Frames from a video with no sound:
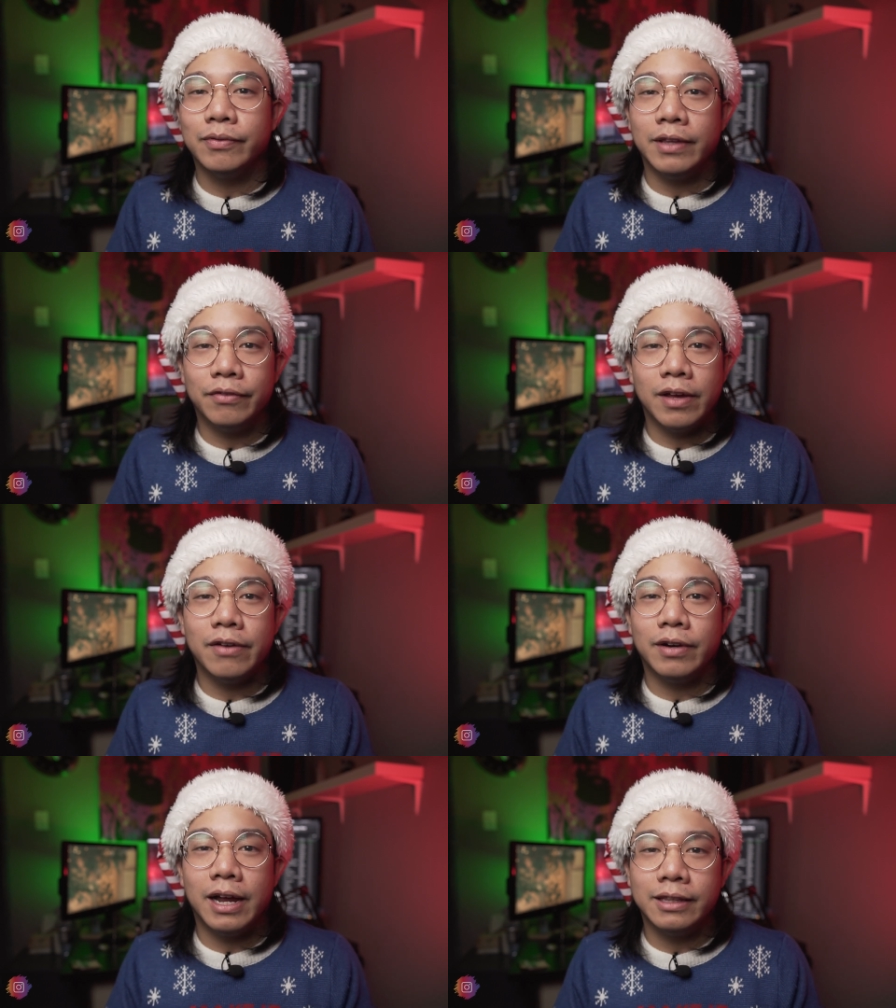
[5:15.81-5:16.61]
if they've
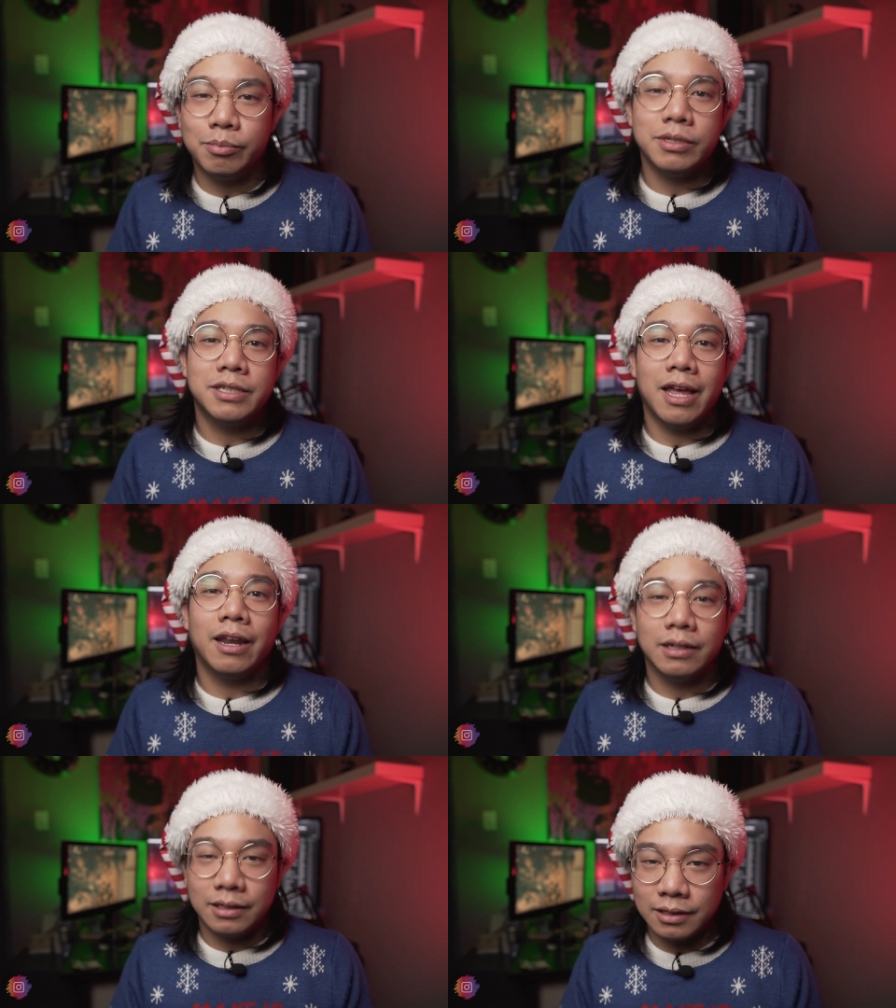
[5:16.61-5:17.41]
ever had to be
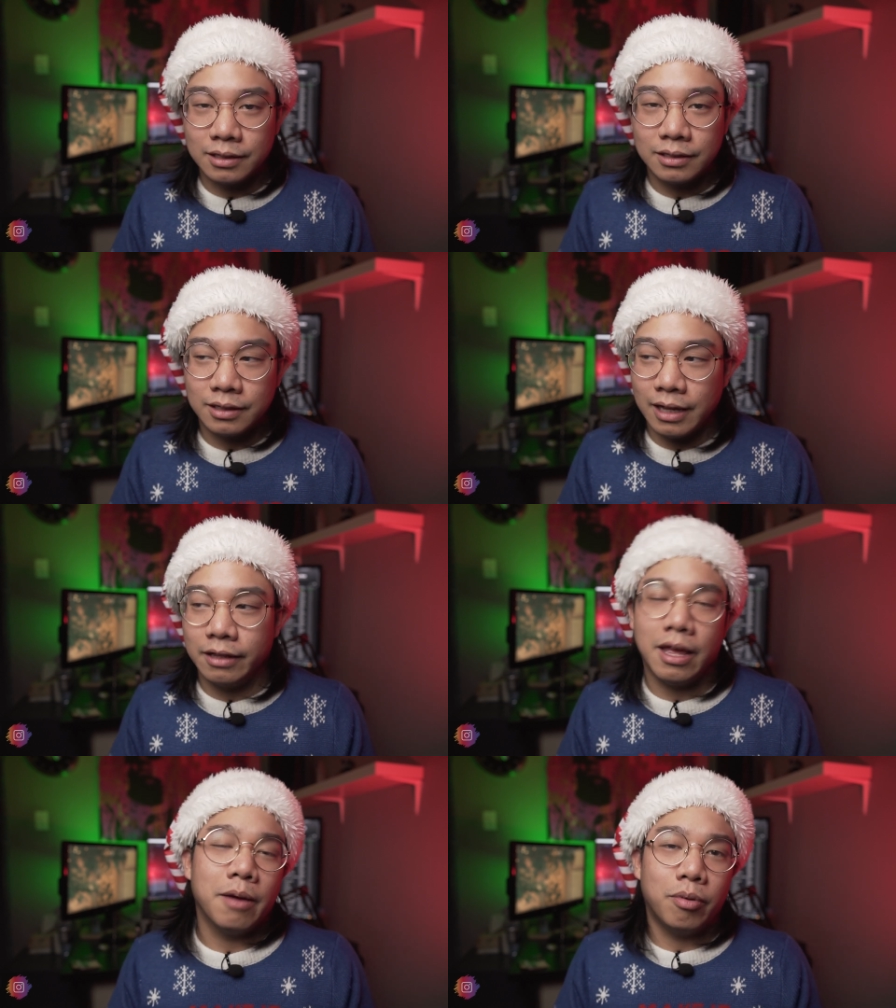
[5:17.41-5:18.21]
Santa
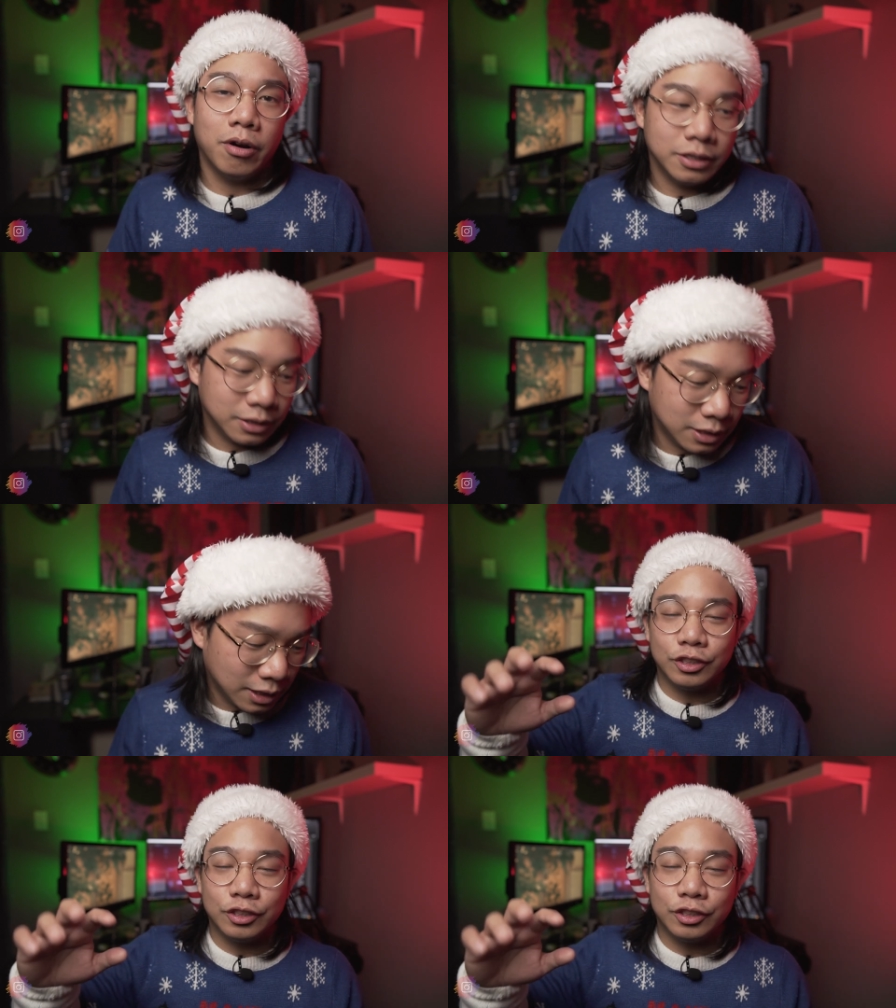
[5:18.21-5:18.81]
at, at parties.